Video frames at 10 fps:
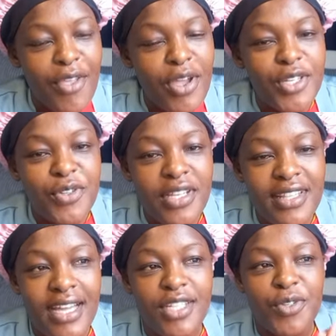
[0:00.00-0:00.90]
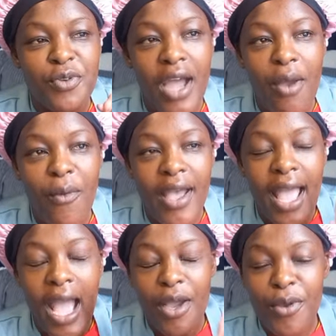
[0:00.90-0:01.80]
You are doing that to
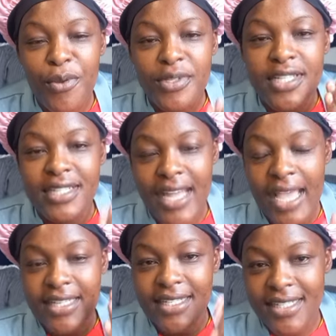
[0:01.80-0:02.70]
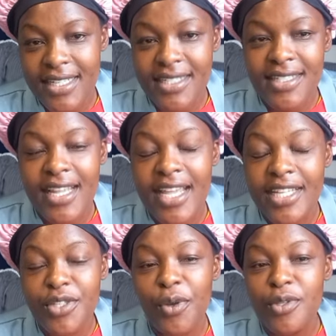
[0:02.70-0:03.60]
acquire a good night rest
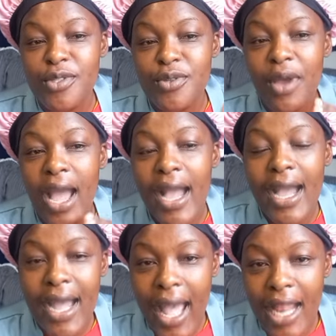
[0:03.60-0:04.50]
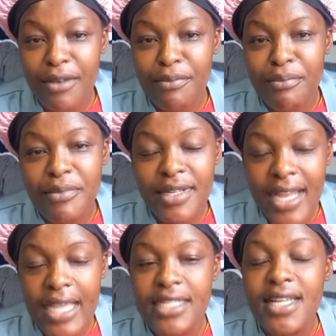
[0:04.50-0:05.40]
and also a calm
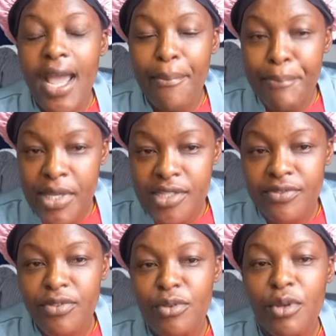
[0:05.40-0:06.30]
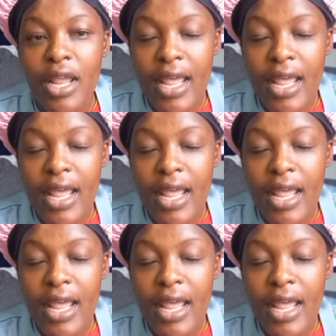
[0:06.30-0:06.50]
night, a peaceful